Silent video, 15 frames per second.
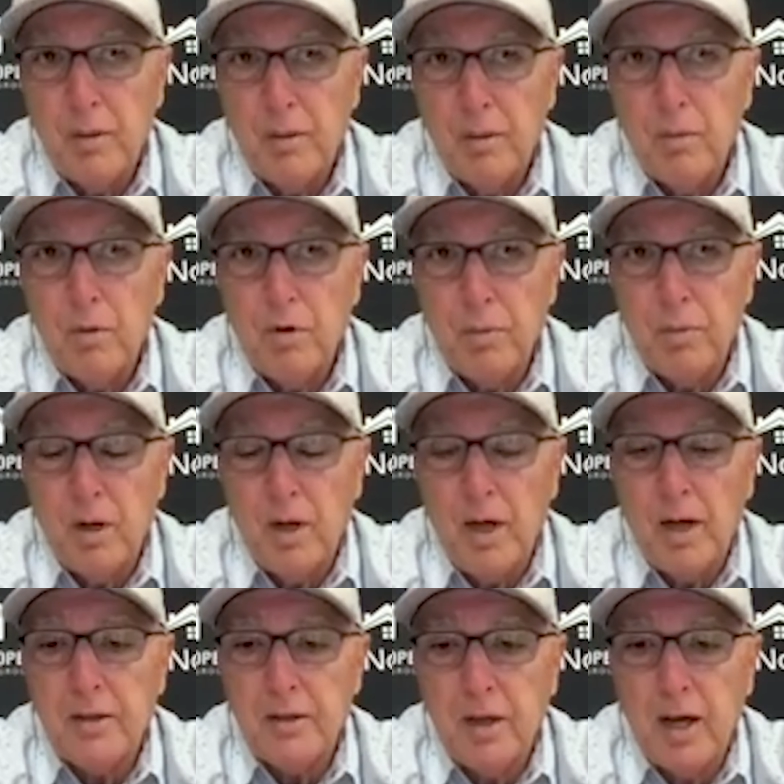we spent a
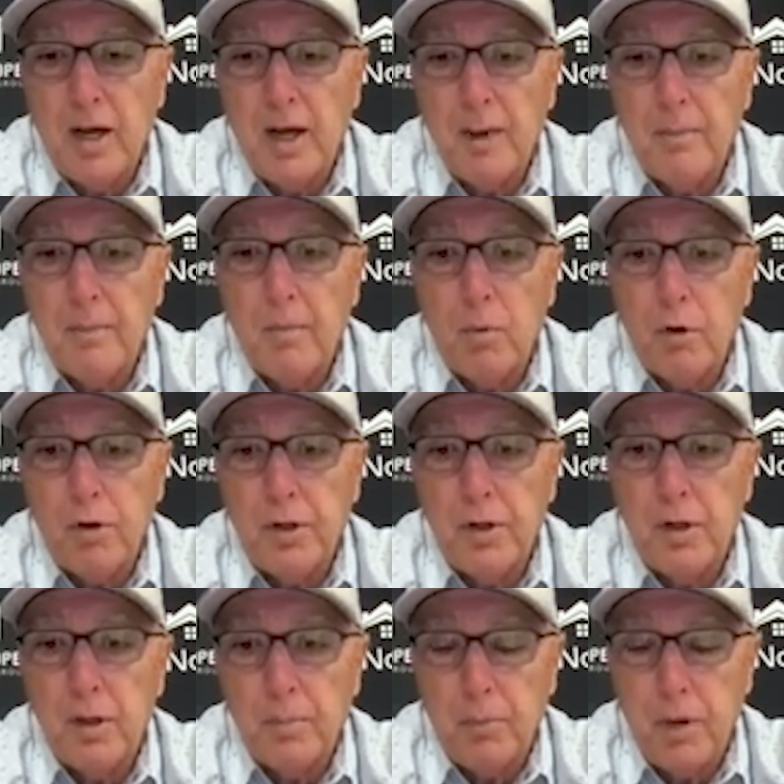lot of time working
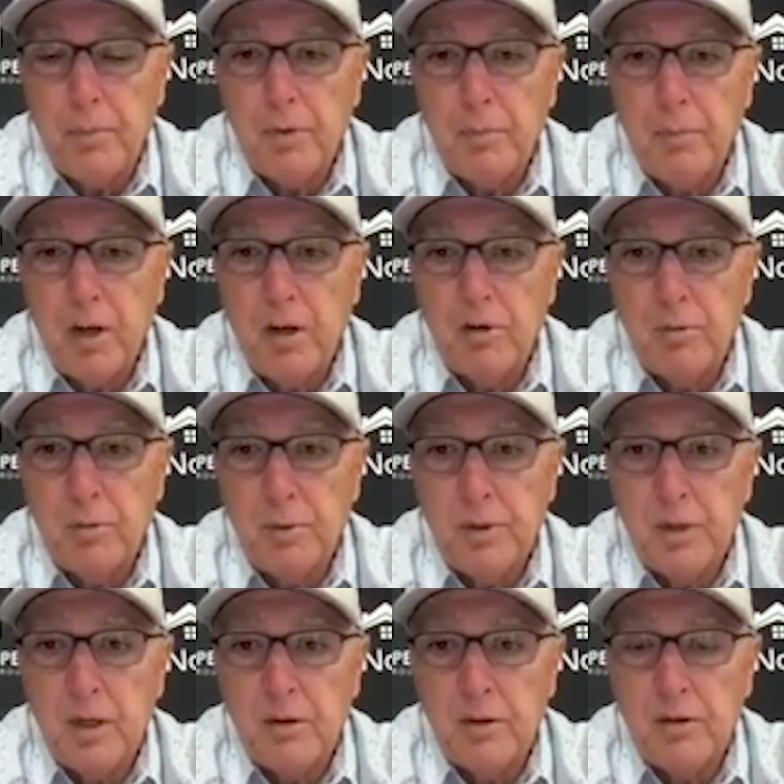on the property management
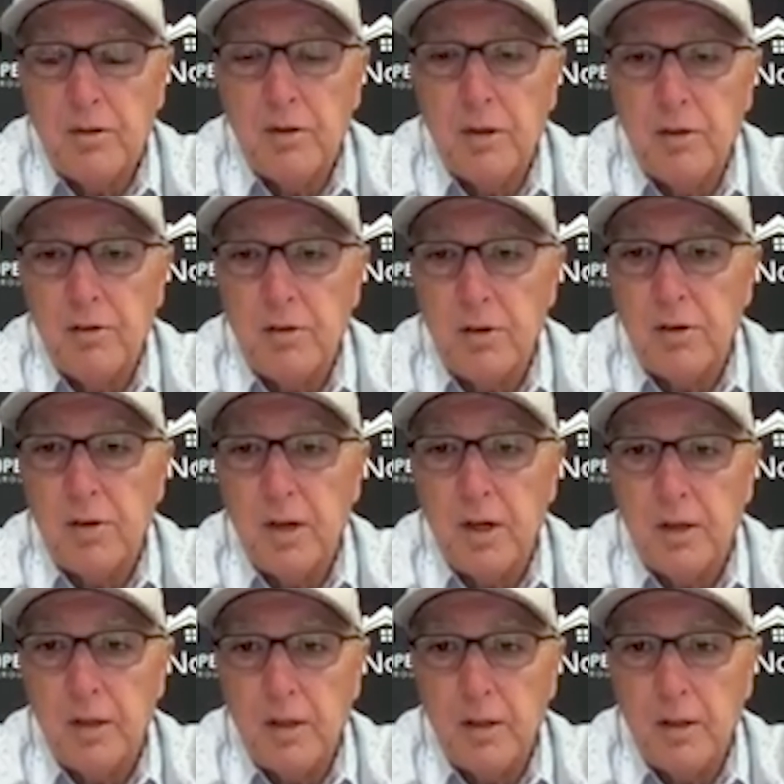because it's the
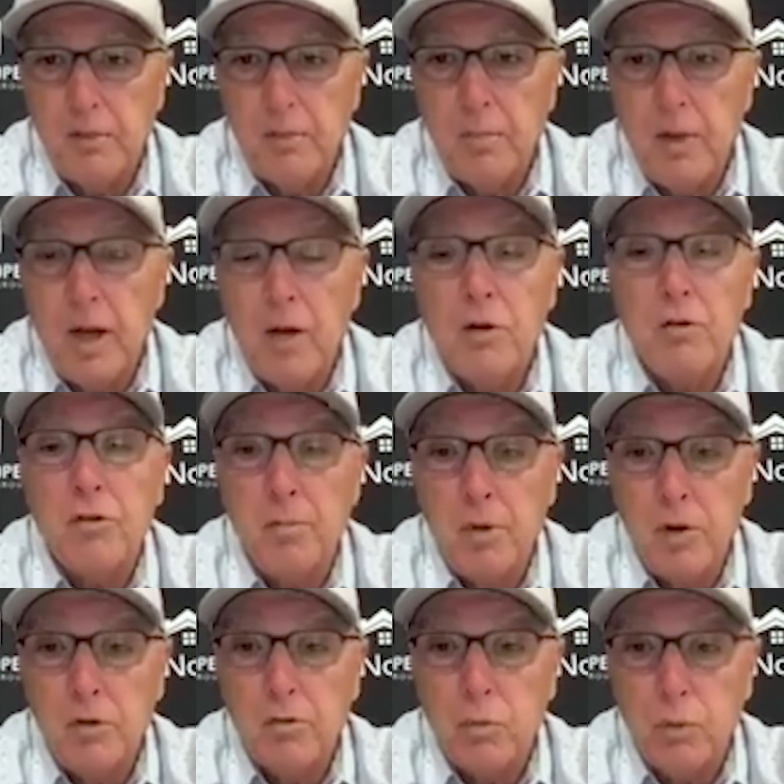thing that matters the
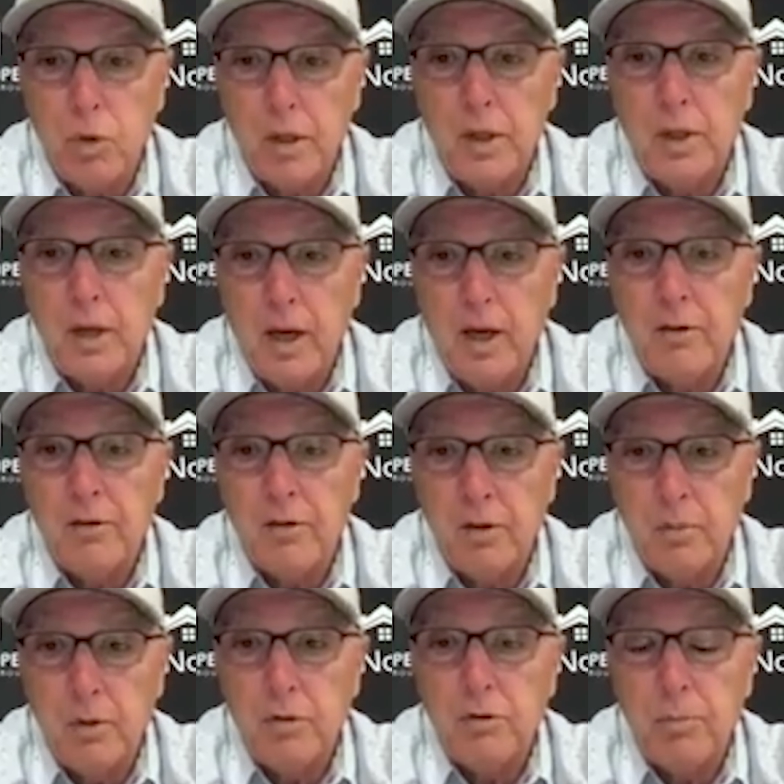most. Renting houses is
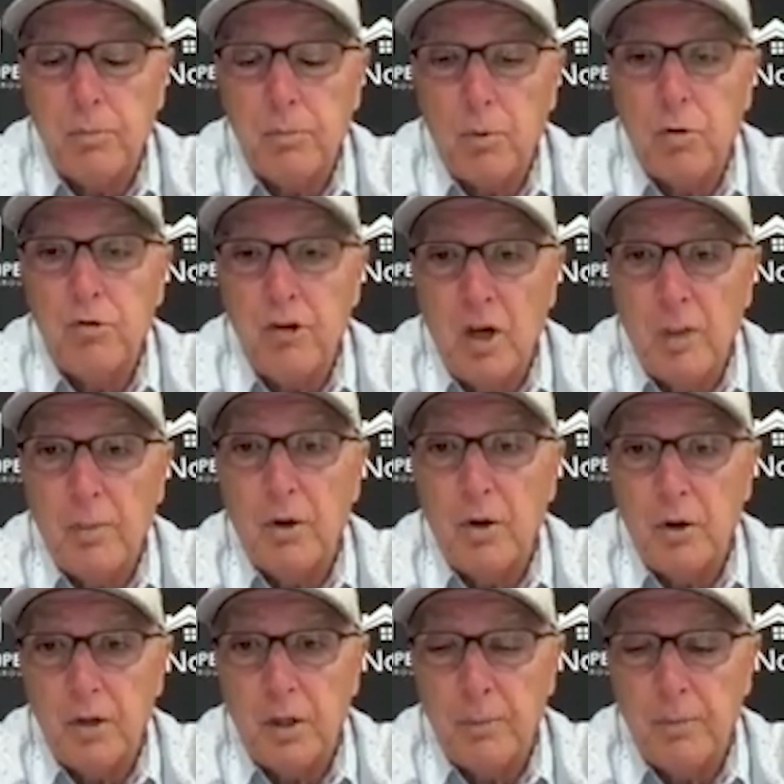the most important job at
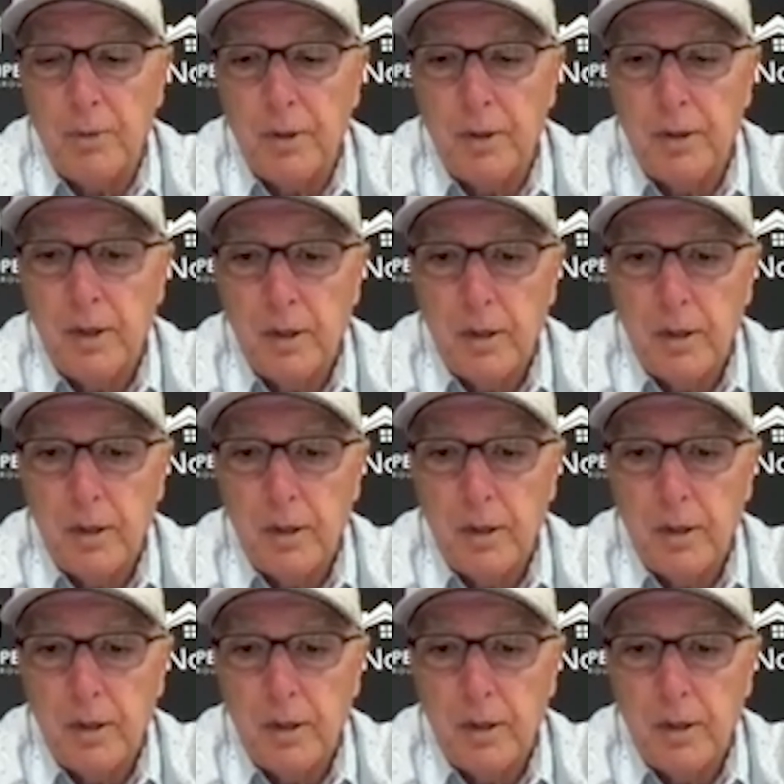our company.